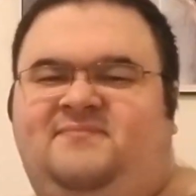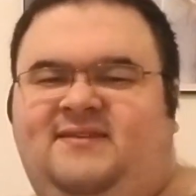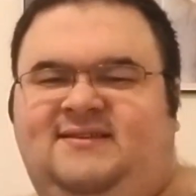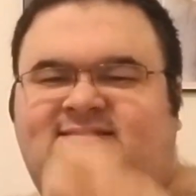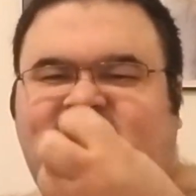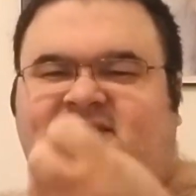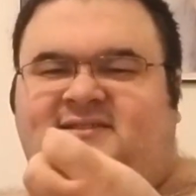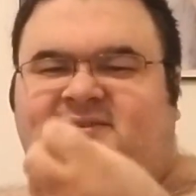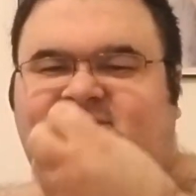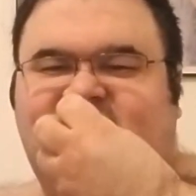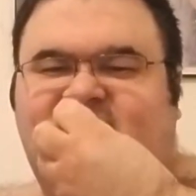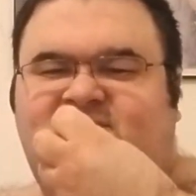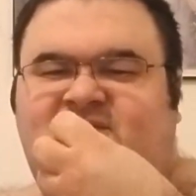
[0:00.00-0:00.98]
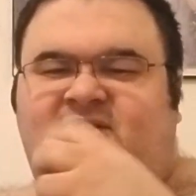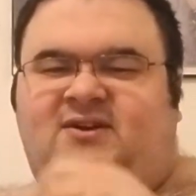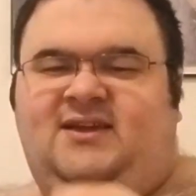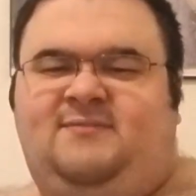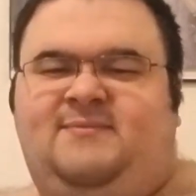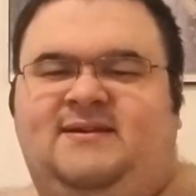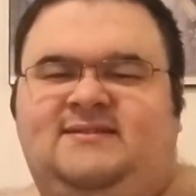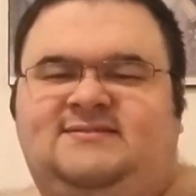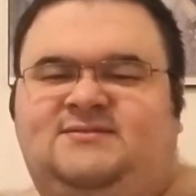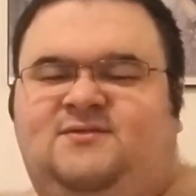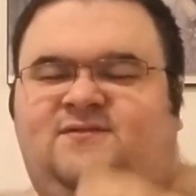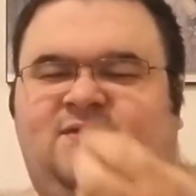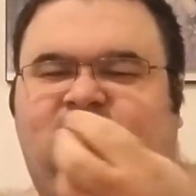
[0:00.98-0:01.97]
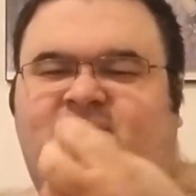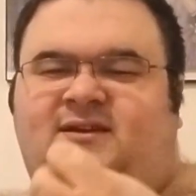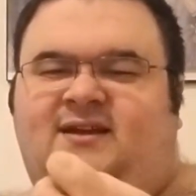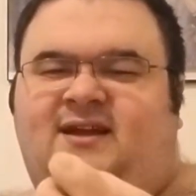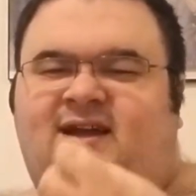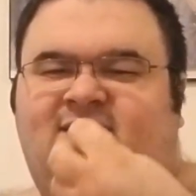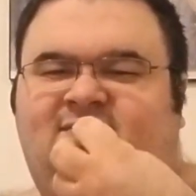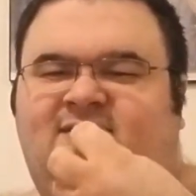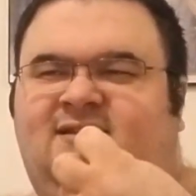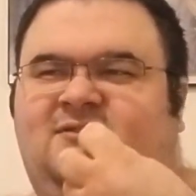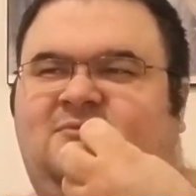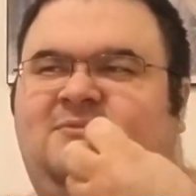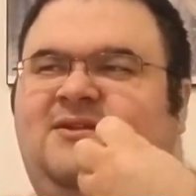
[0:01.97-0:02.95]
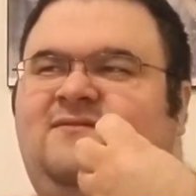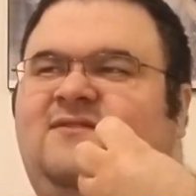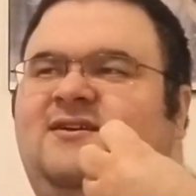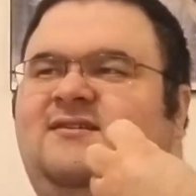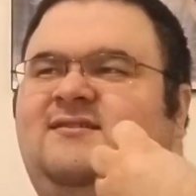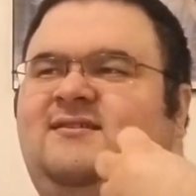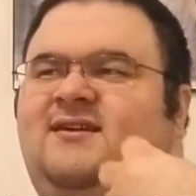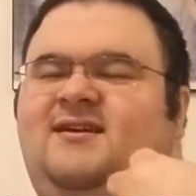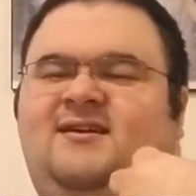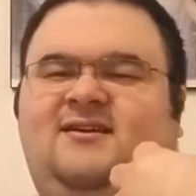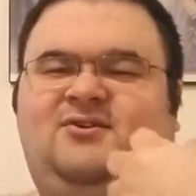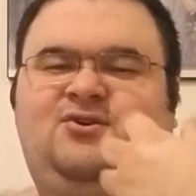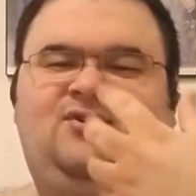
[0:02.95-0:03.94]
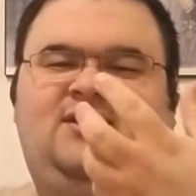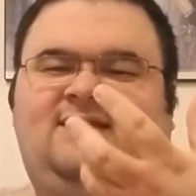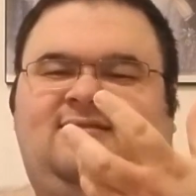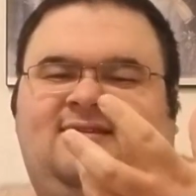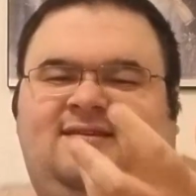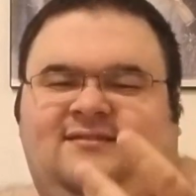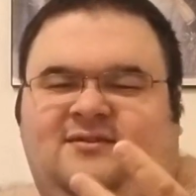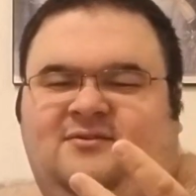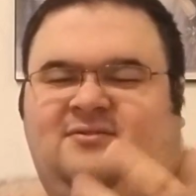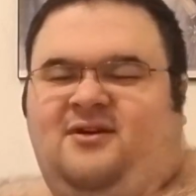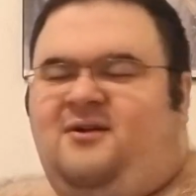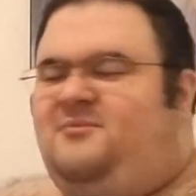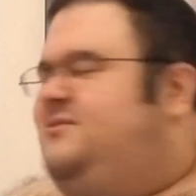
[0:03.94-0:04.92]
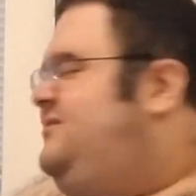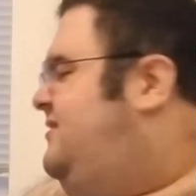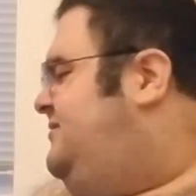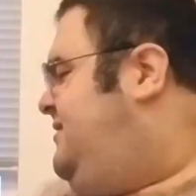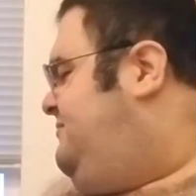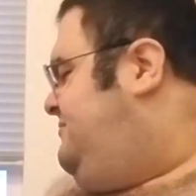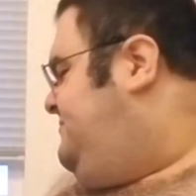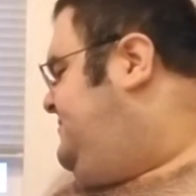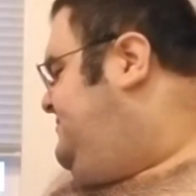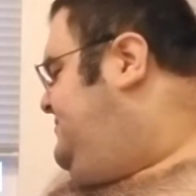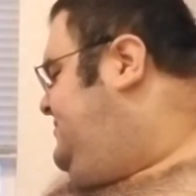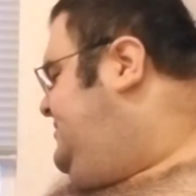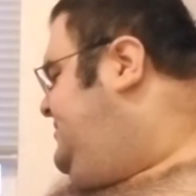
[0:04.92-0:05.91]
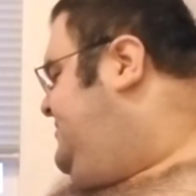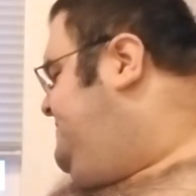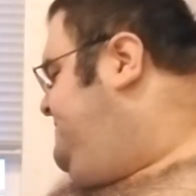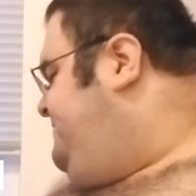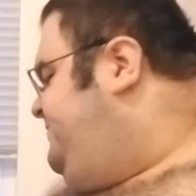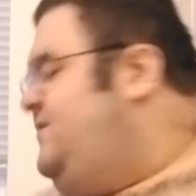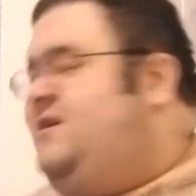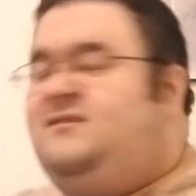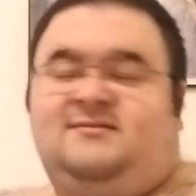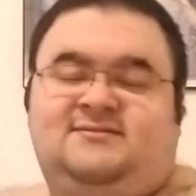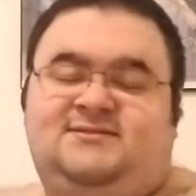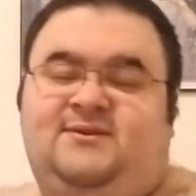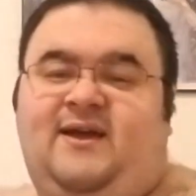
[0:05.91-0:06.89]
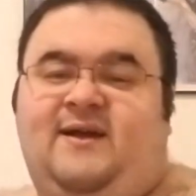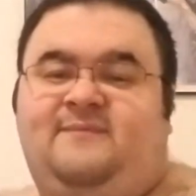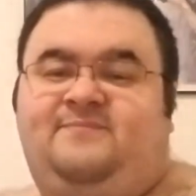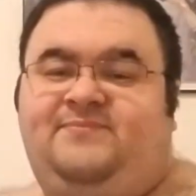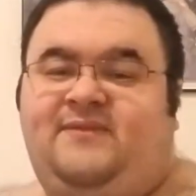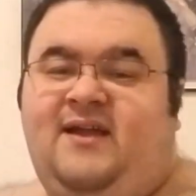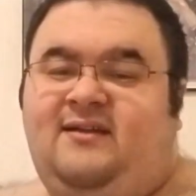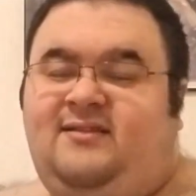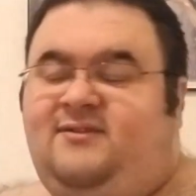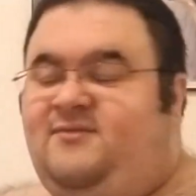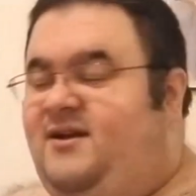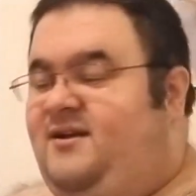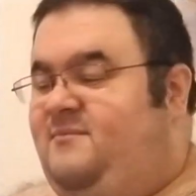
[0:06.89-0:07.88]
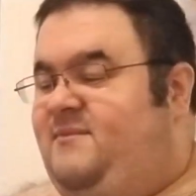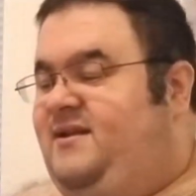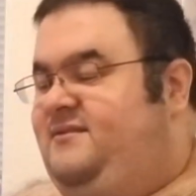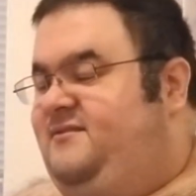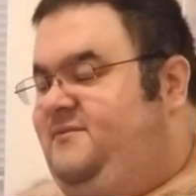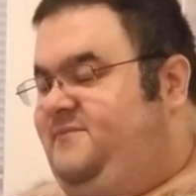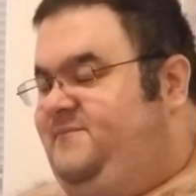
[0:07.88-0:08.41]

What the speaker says: it's got those little cookie bits, so if you want a kind of a little bit of a cookie thing to go along with it, that would be really good. So yeah, highly recommend.